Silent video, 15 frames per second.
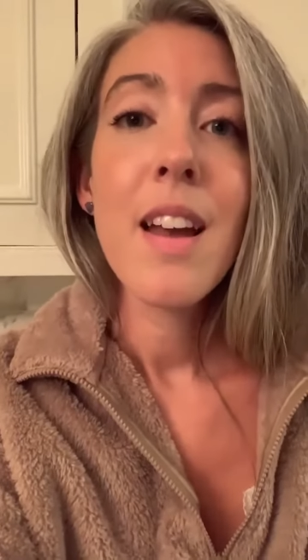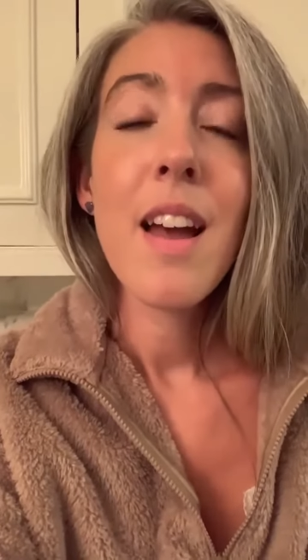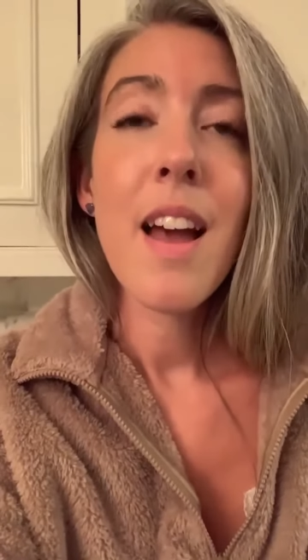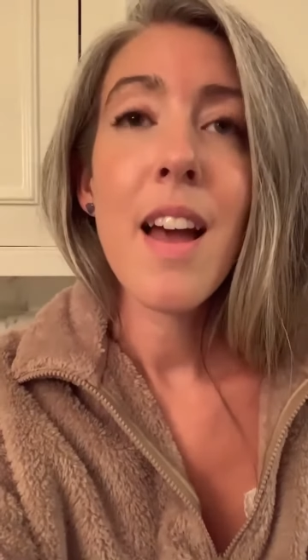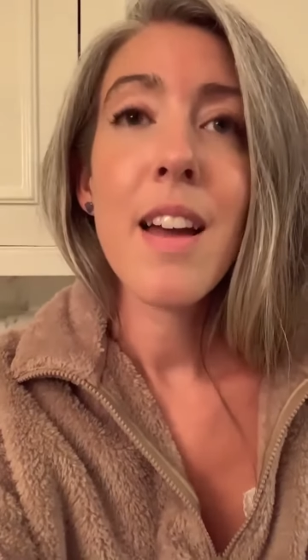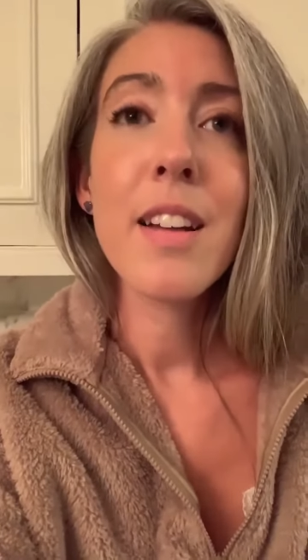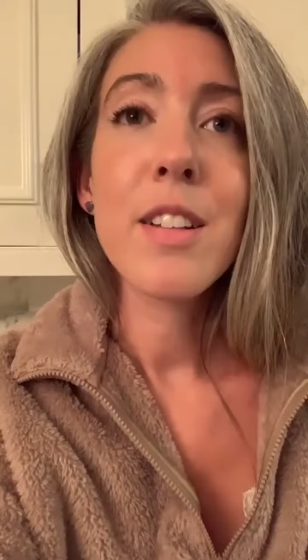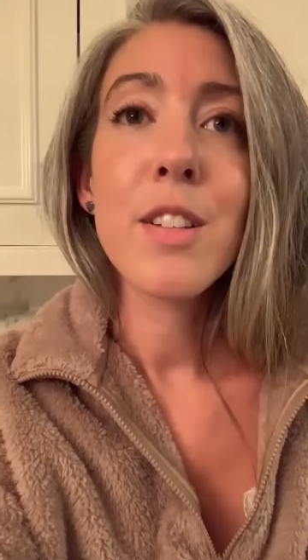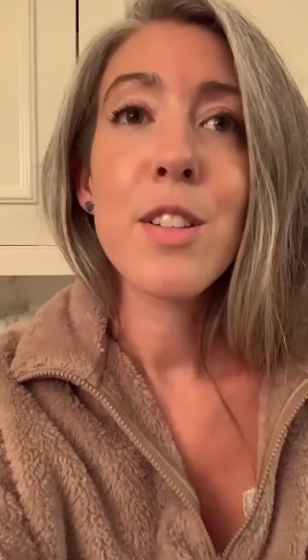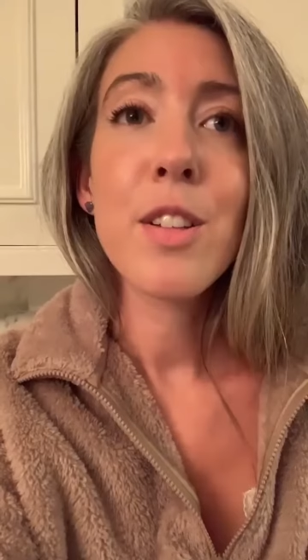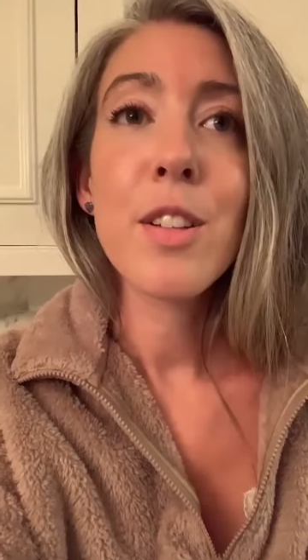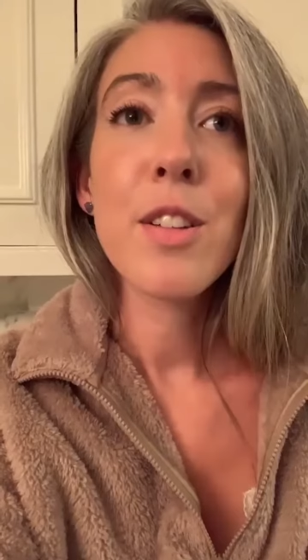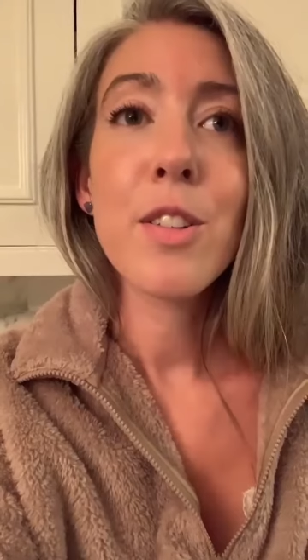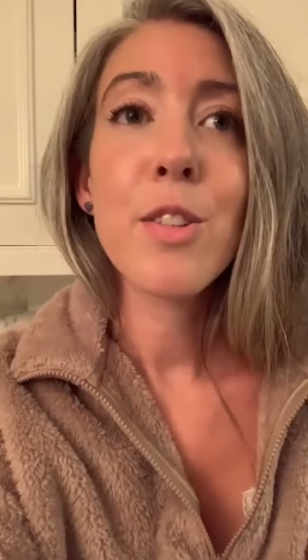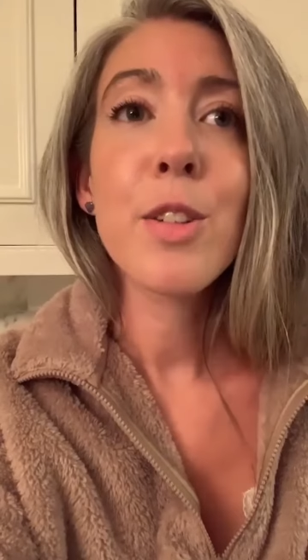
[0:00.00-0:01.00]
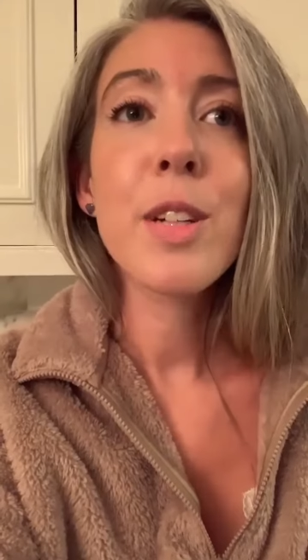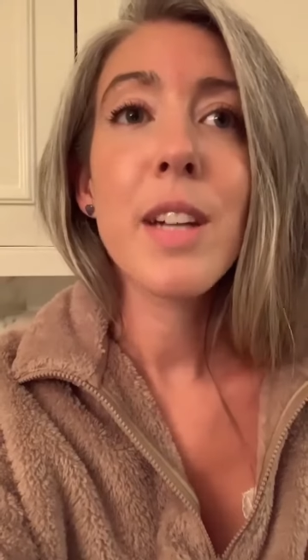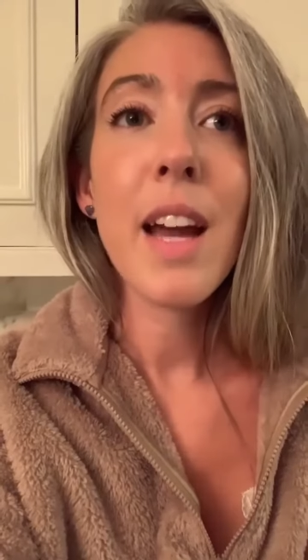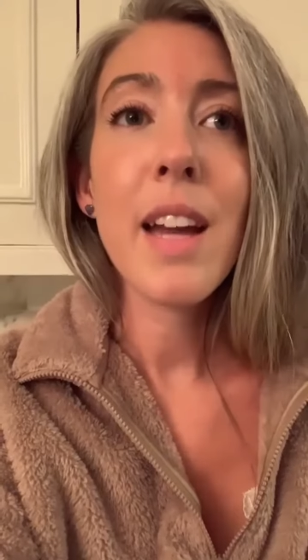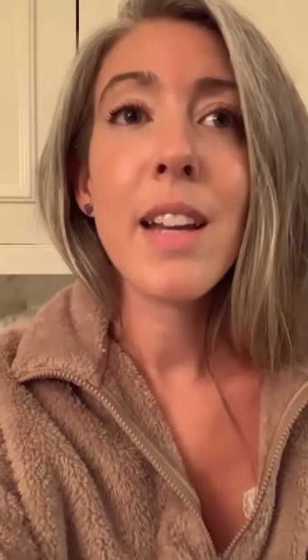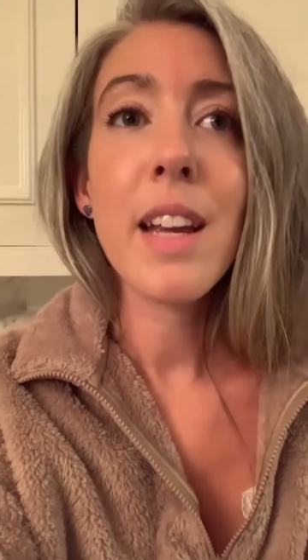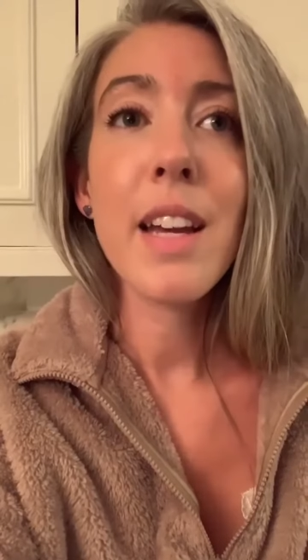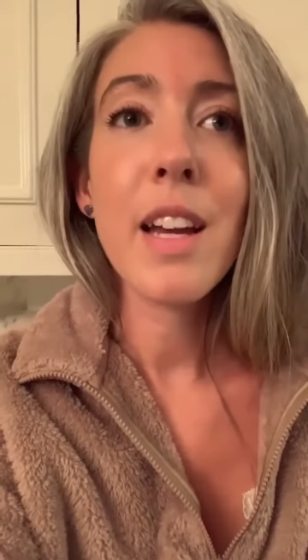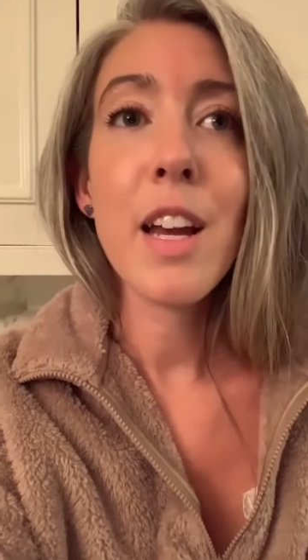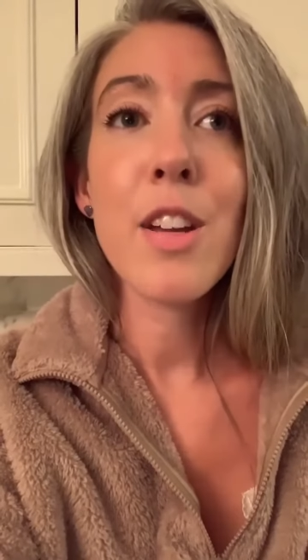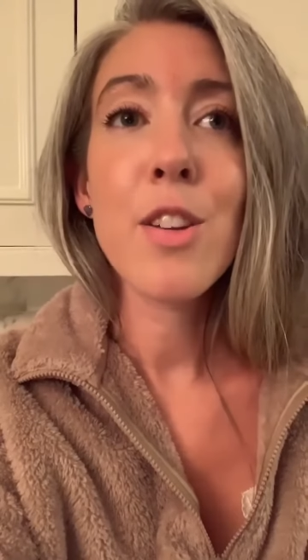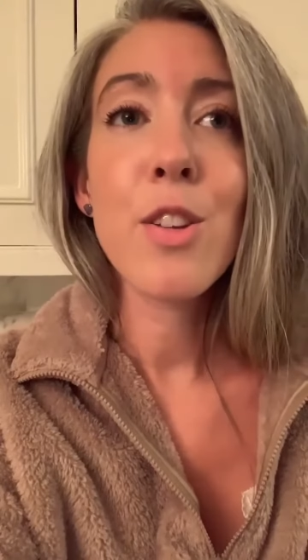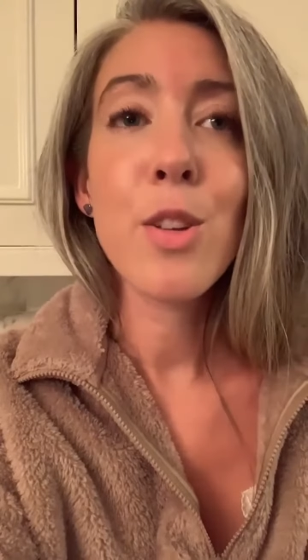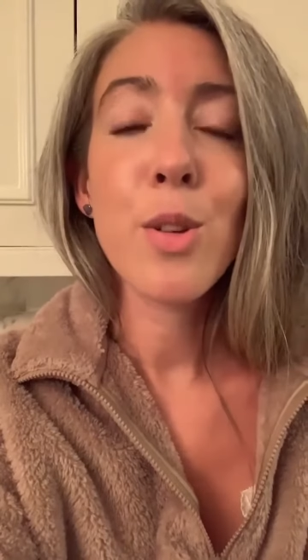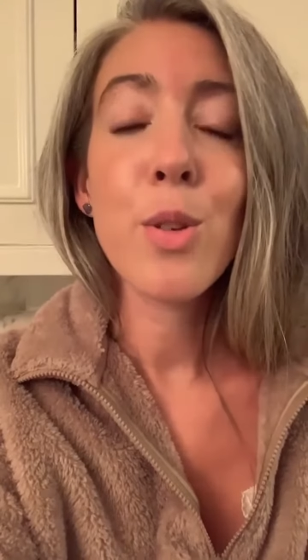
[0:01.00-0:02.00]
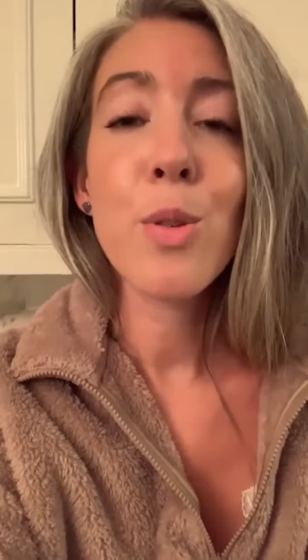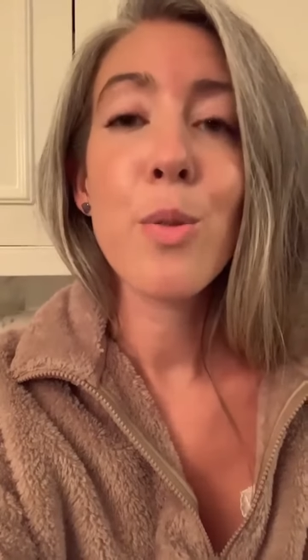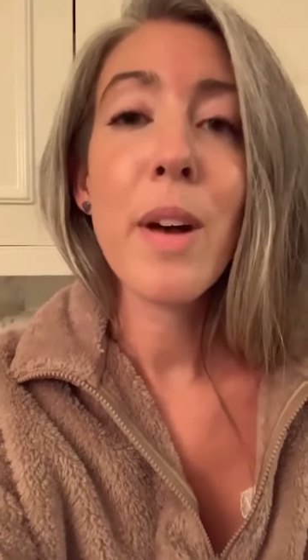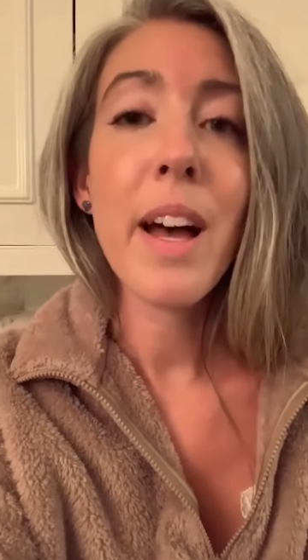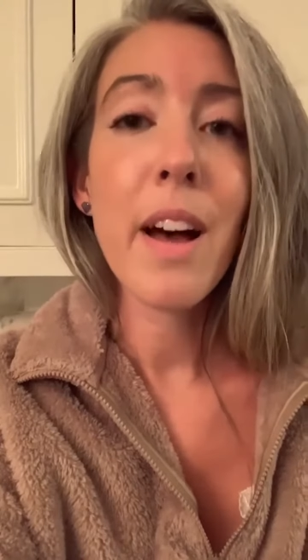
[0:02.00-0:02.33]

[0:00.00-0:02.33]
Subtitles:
and creating a new